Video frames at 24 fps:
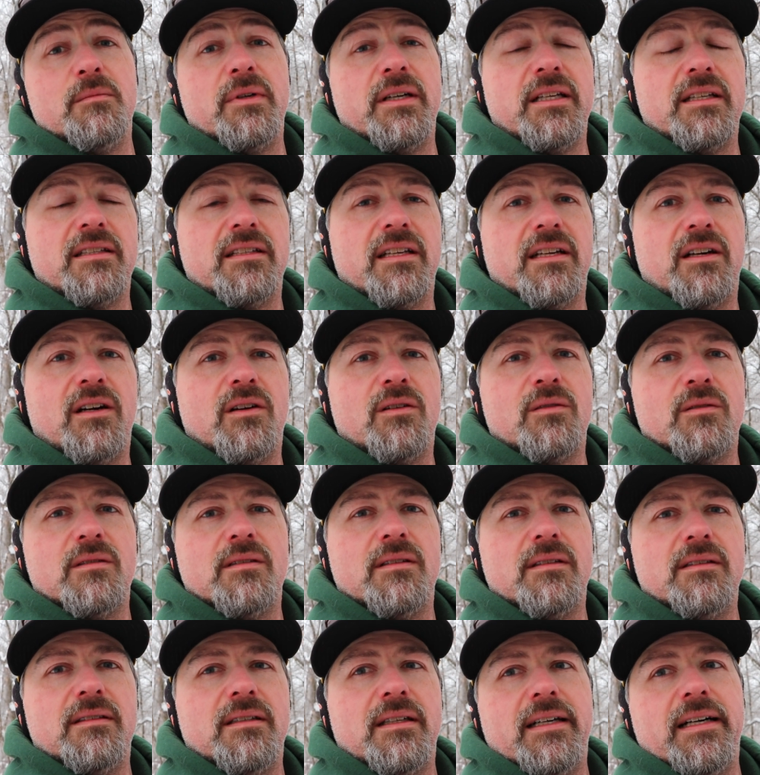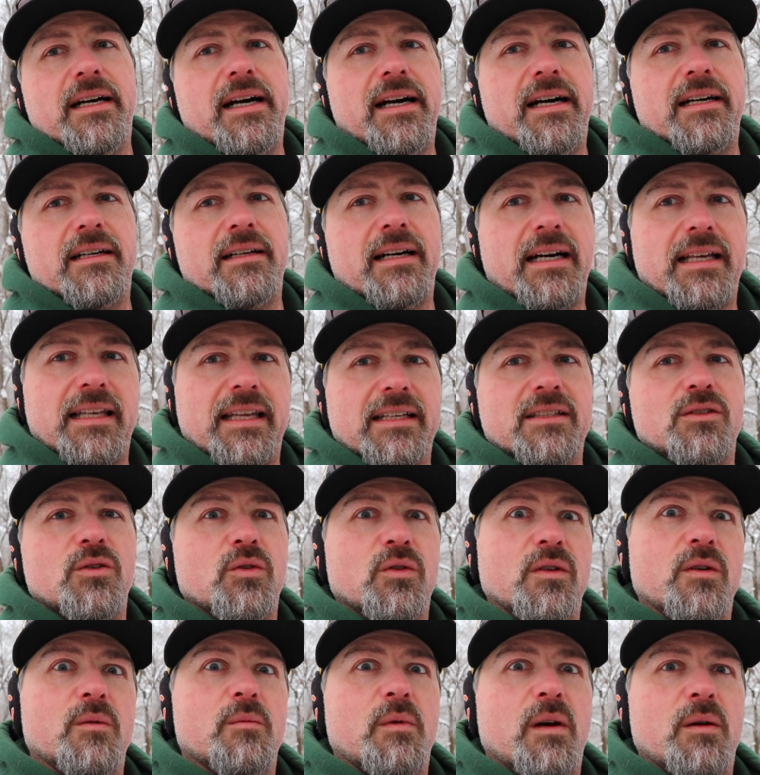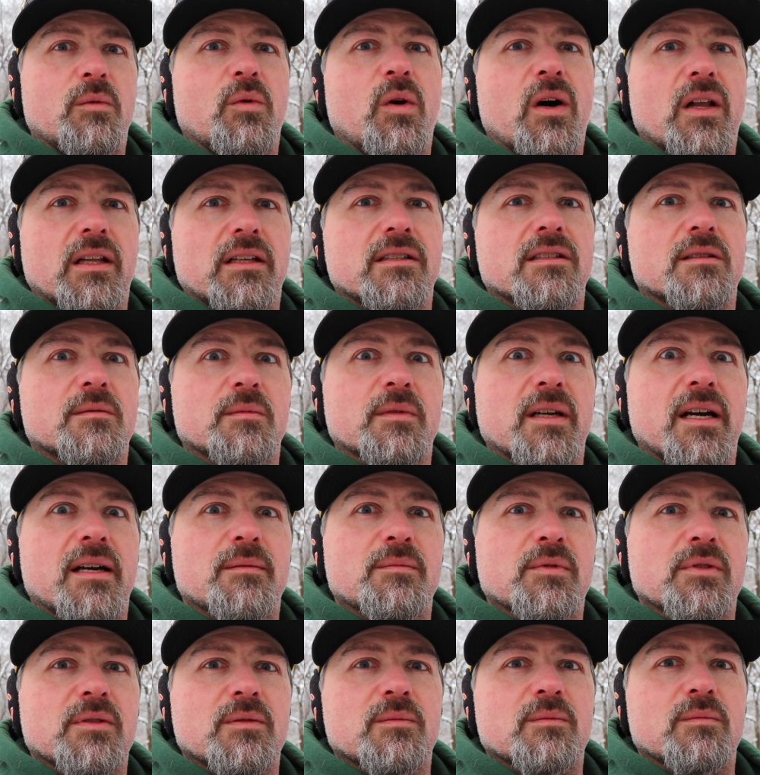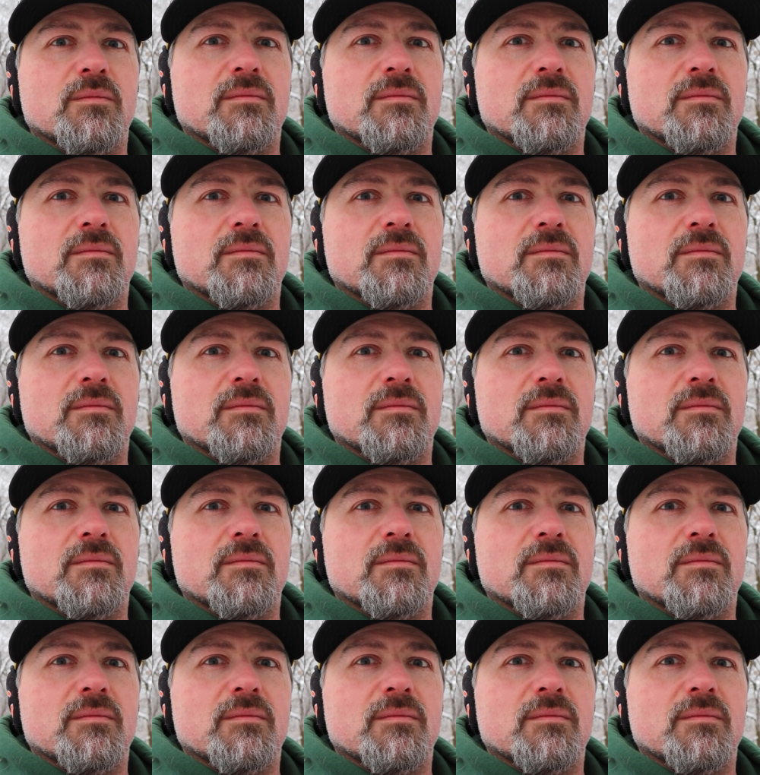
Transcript: but you know, I like to ignore my wallet sometimes